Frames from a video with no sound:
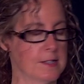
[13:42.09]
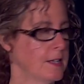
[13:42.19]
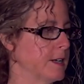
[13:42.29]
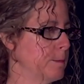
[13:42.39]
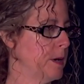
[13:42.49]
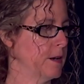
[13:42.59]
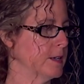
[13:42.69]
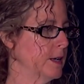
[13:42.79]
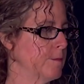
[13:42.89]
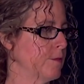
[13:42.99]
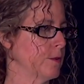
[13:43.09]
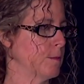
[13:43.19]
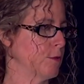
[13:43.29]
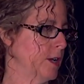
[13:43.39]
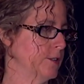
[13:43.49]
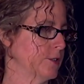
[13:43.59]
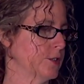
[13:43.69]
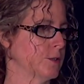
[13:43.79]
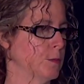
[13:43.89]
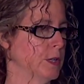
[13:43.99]
signed a party up for a
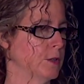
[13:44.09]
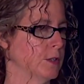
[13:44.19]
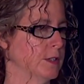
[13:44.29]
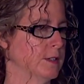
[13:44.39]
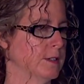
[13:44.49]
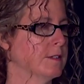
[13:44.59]
brunch, we could